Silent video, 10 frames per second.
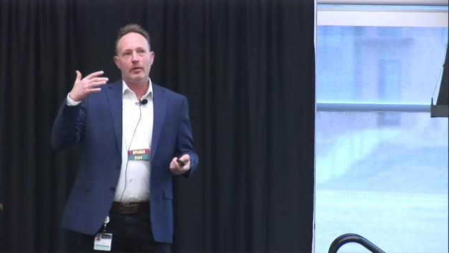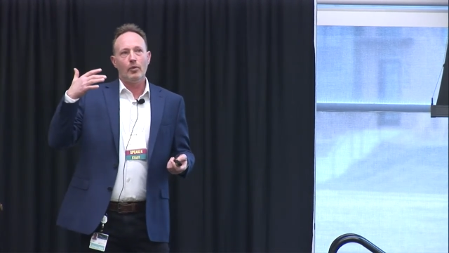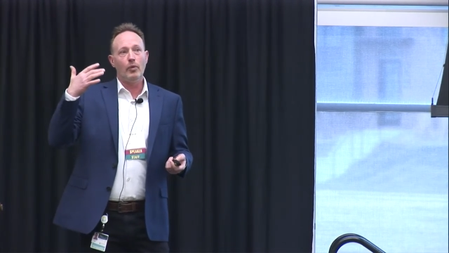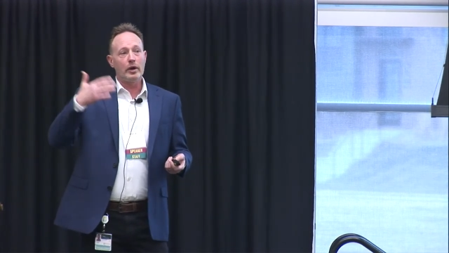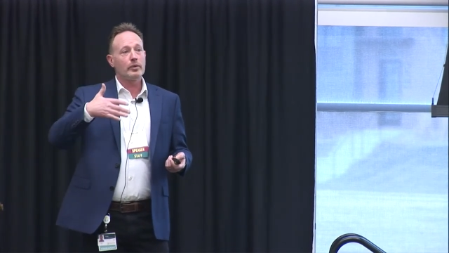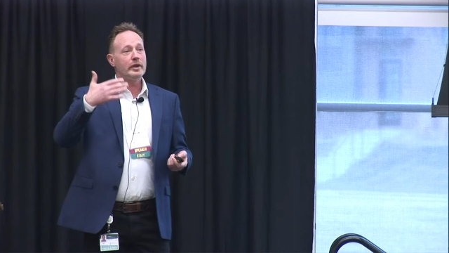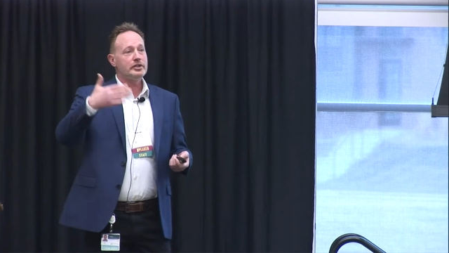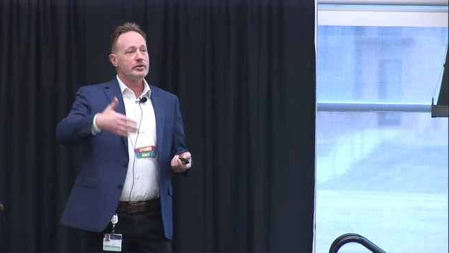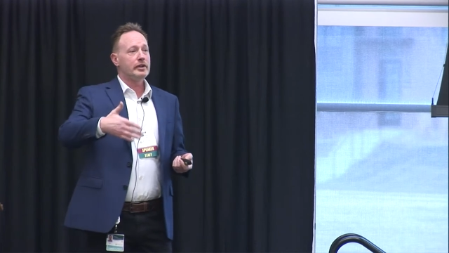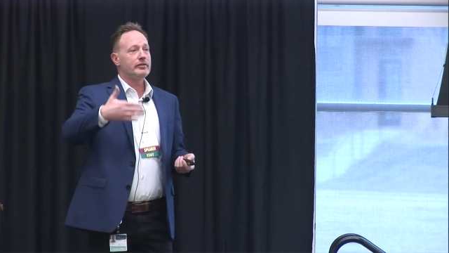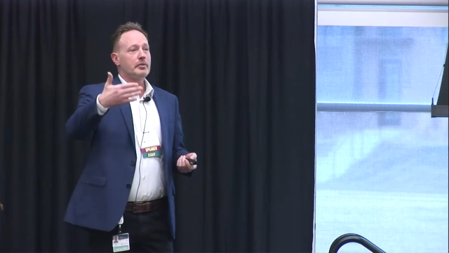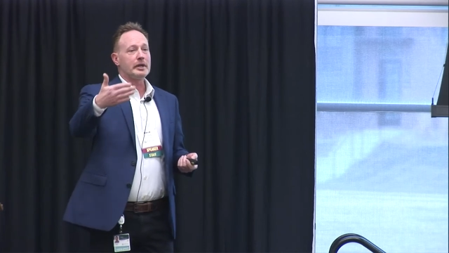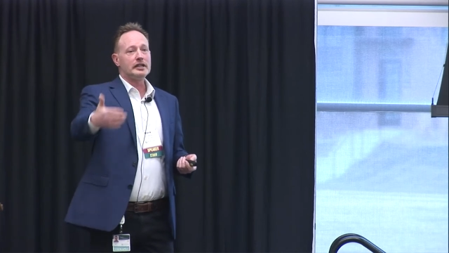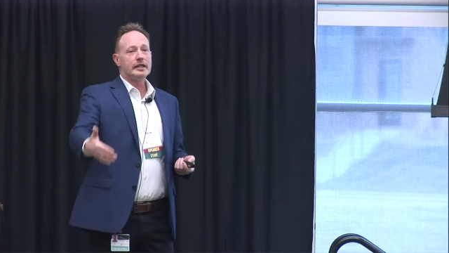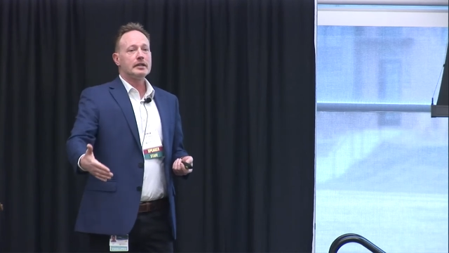what are we doing from a
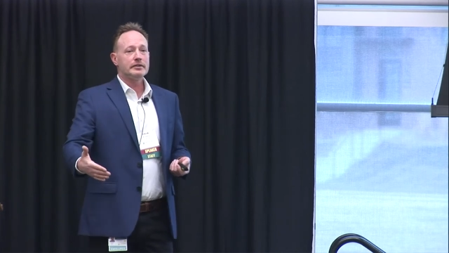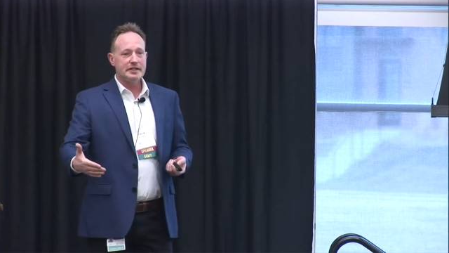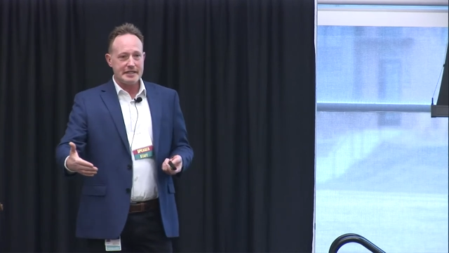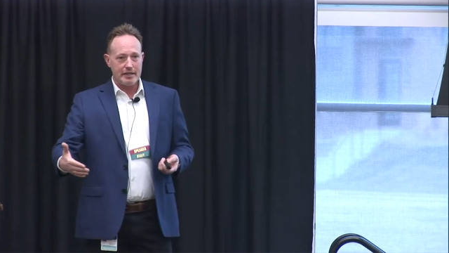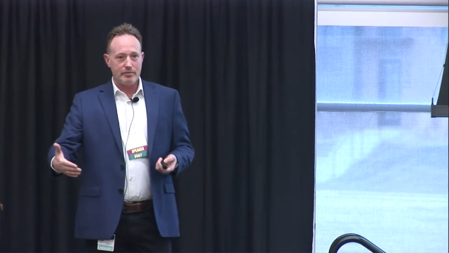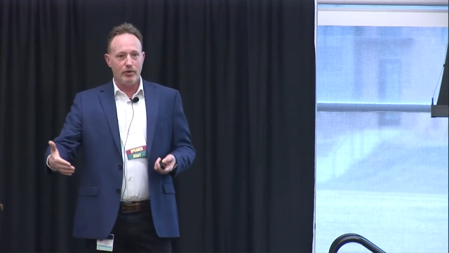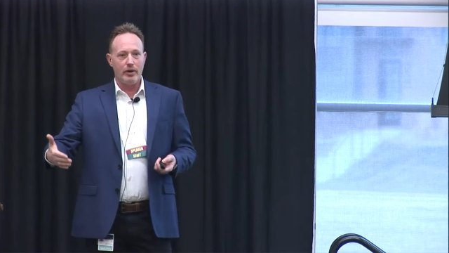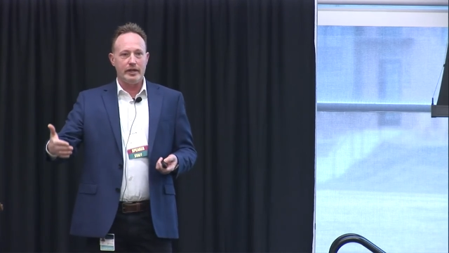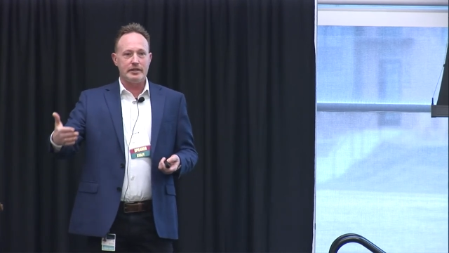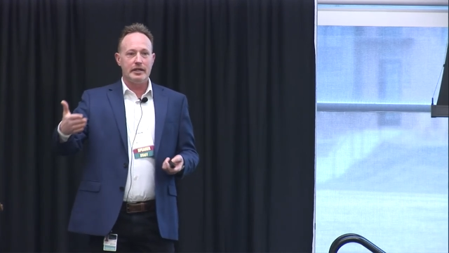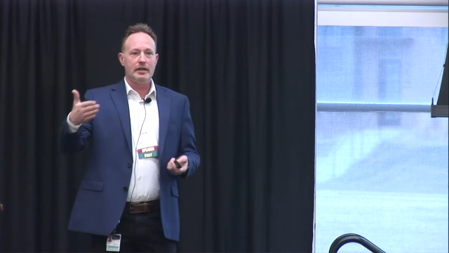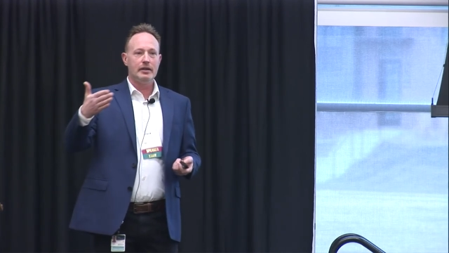clinical standpoint